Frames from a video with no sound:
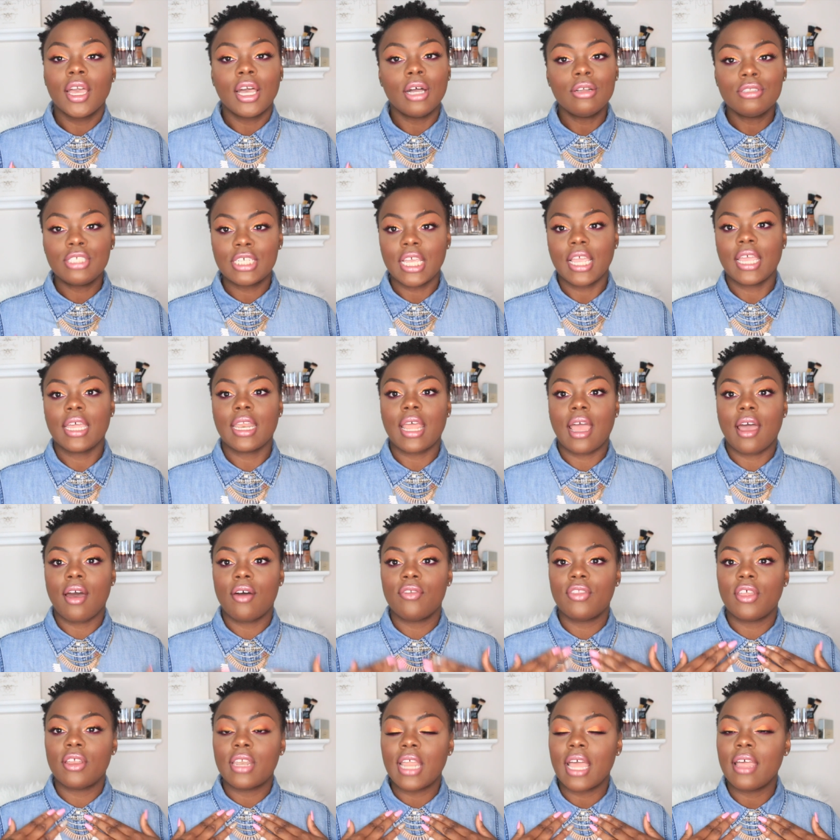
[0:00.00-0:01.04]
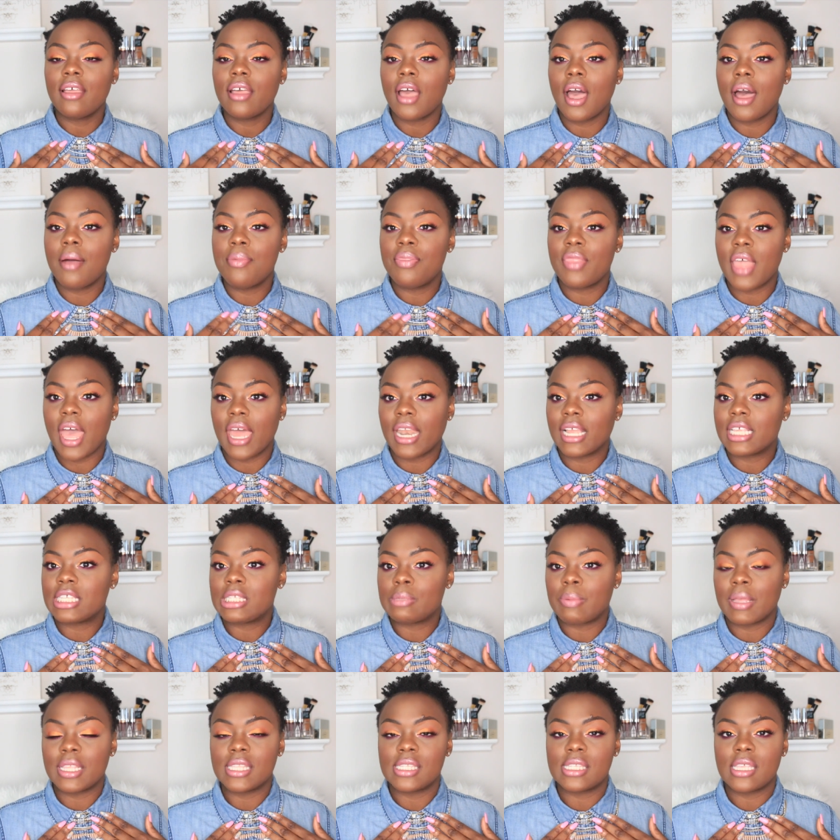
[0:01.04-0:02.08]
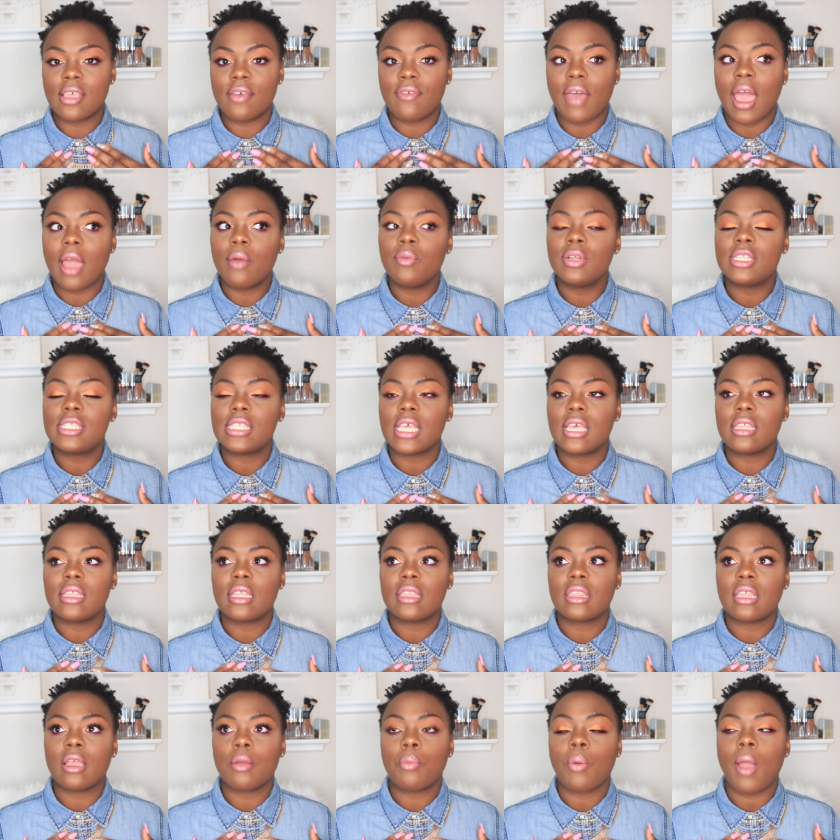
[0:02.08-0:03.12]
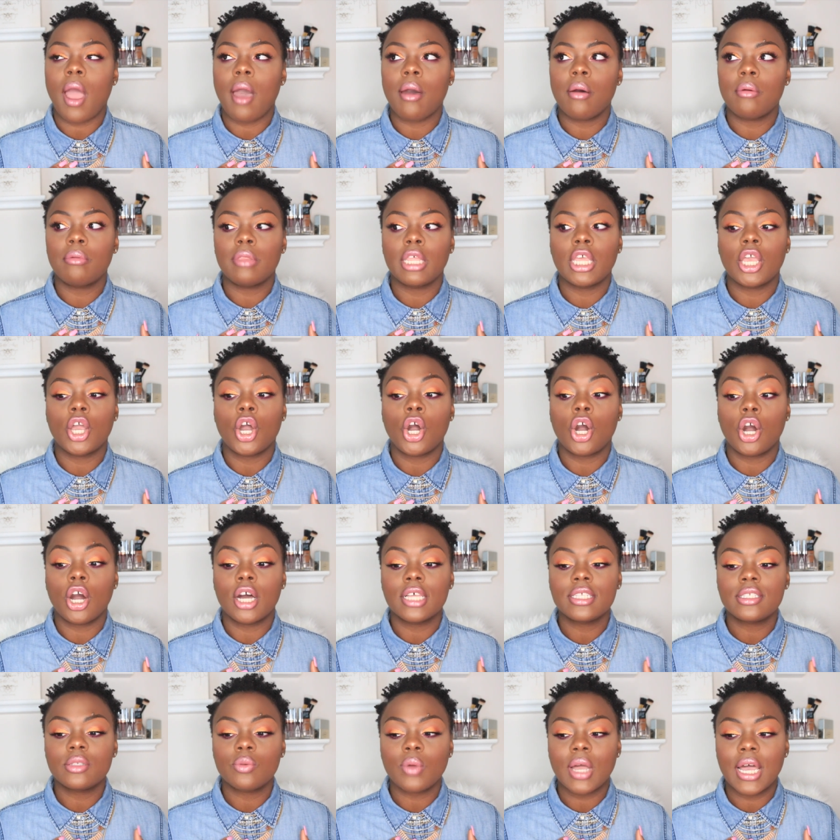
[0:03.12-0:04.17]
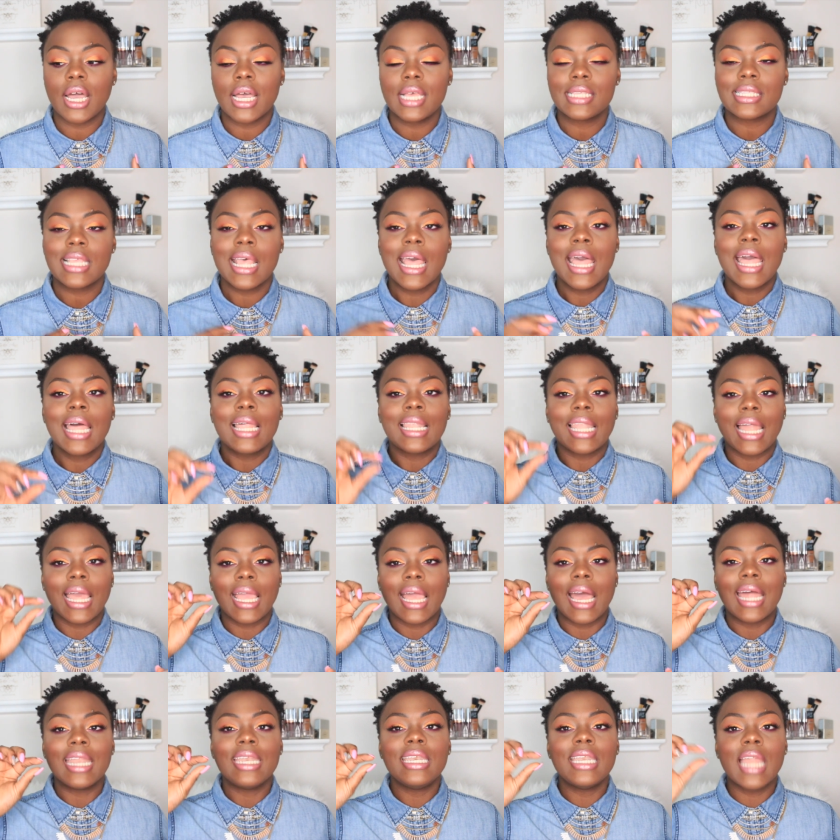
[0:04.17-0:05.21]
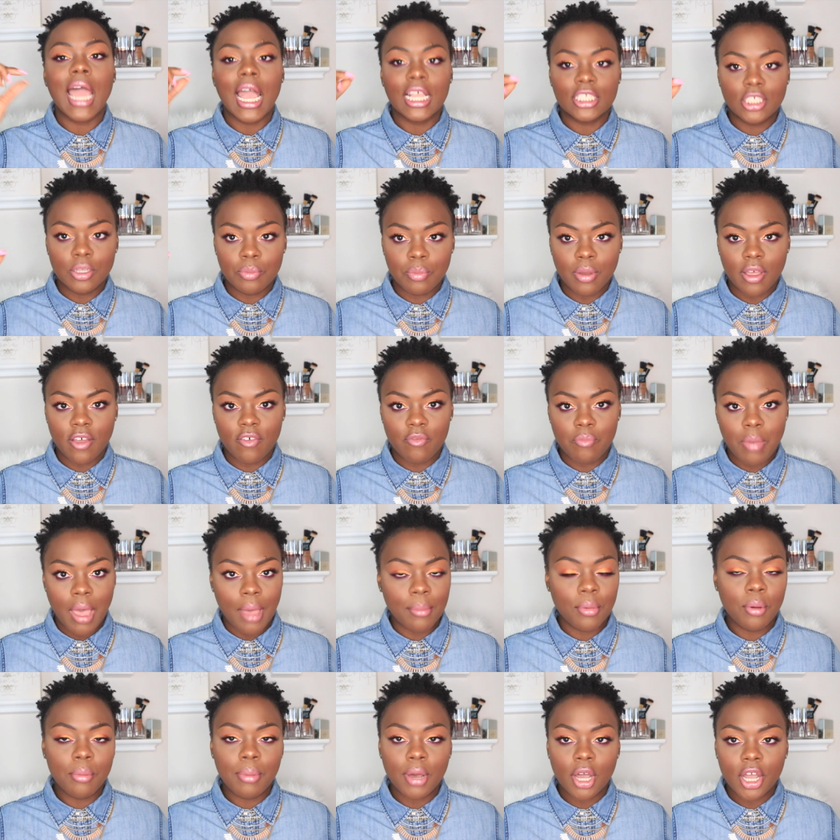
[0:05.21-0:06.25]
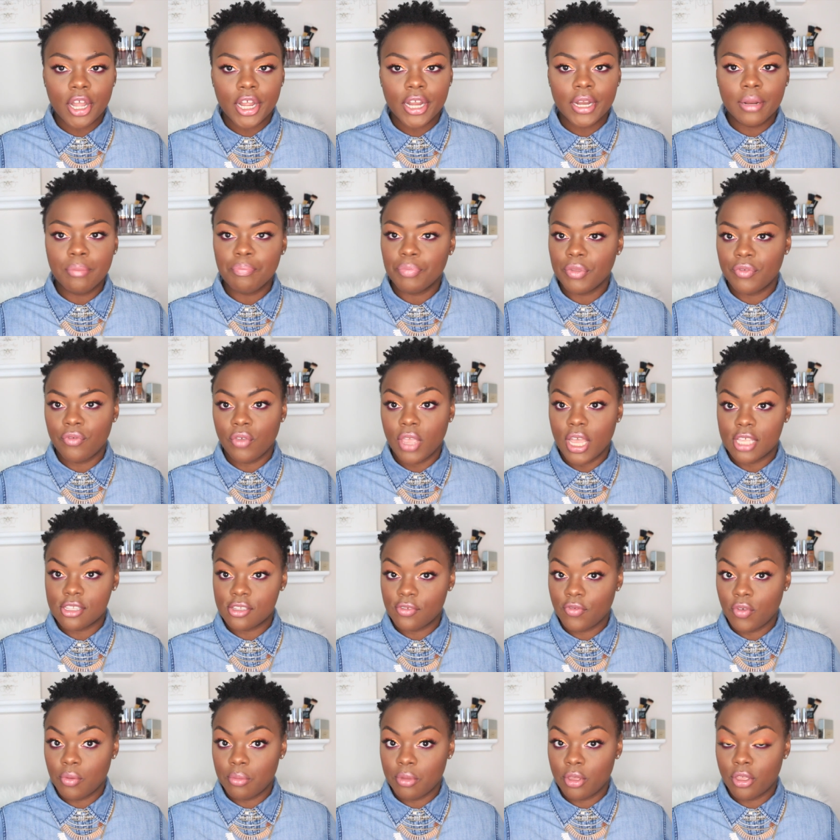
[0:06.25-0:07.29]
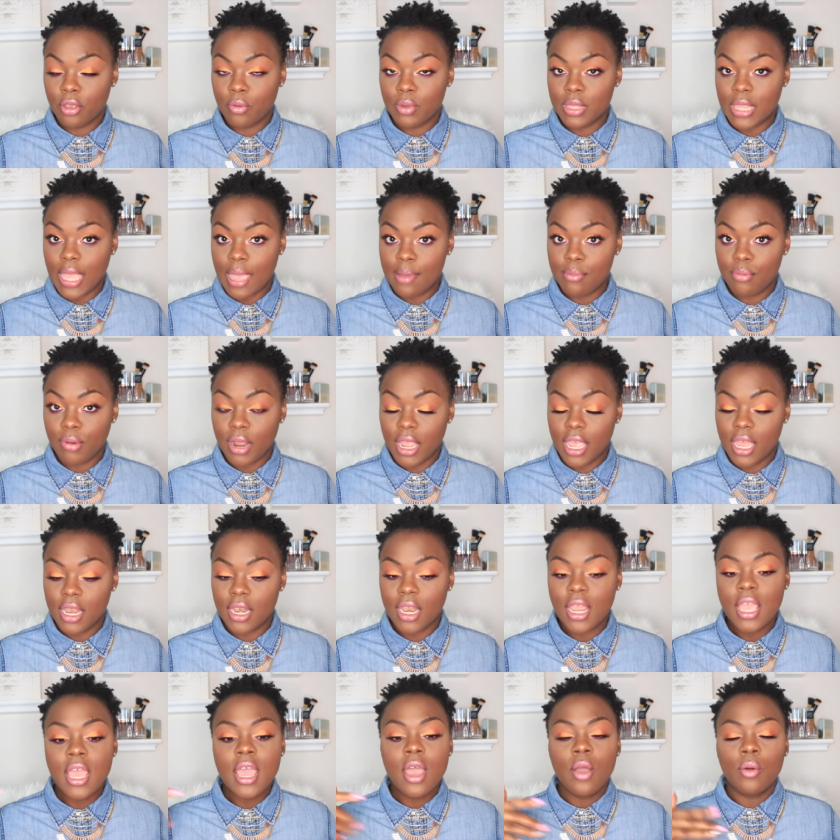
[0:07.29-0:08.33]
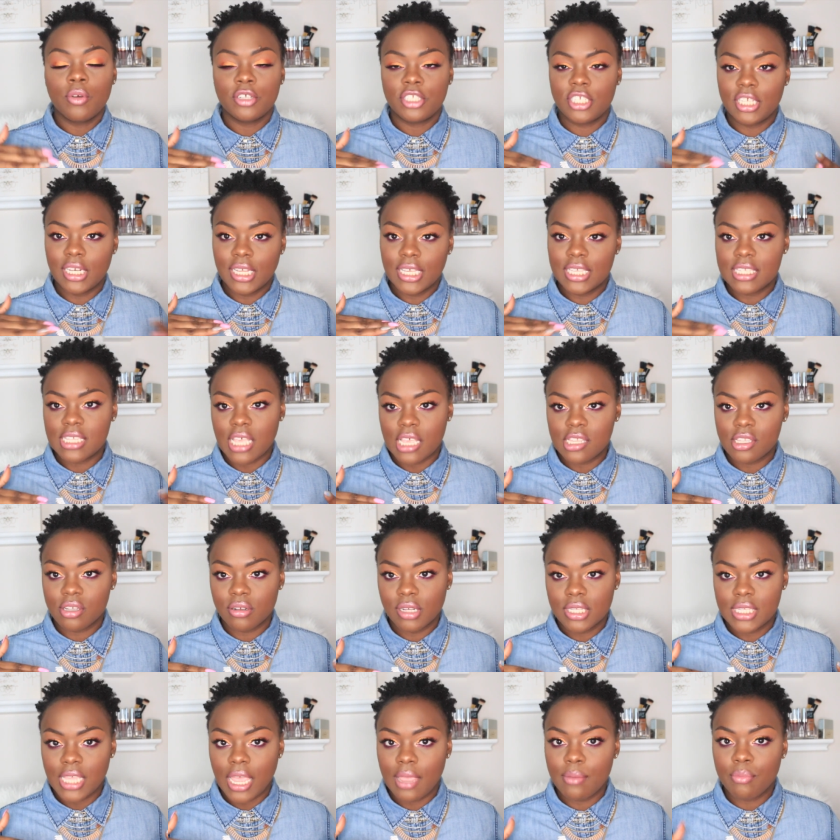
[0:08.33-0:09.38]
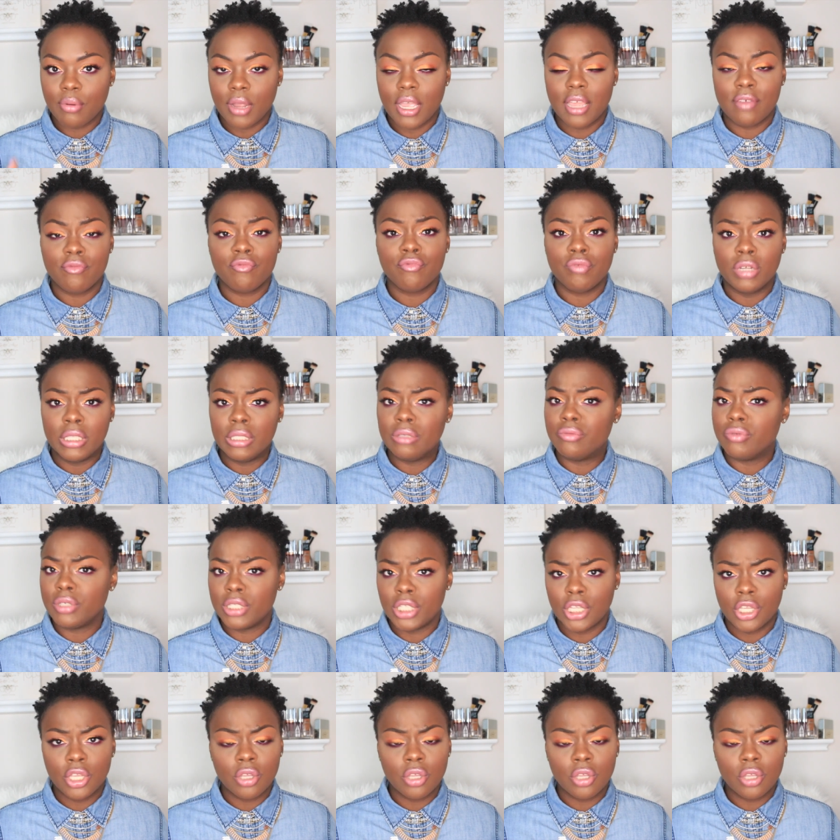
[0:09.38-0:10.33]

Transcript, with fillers: go check it out. They're not that expensive. I would say that they're probably cost-wise like a notch above Babel Bar, if you guys are familiar with that brand, which is an accessory type brand. Really, really